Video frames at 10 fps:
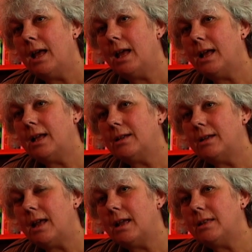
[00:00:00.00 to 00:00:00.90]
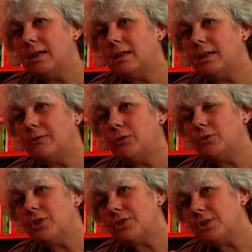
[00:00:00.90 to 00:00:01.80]
And I think if you
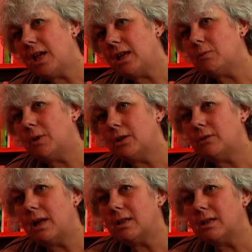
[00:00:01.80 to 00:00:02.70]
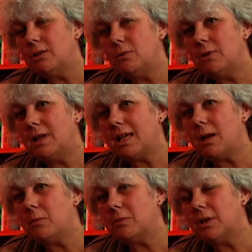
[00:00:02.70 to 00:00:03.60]
just take one or other, you only
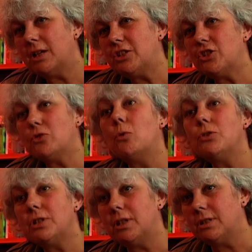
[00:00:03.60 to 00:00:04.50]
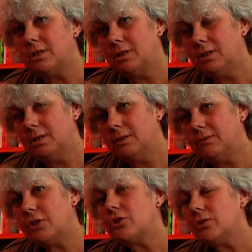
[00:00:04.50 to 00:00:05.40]
get a distorted
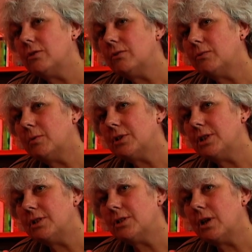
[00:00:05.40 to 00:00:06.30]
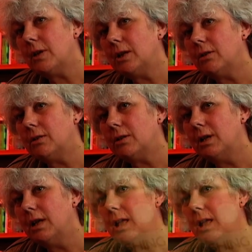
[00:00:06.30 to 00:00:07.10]
vision of what is going on.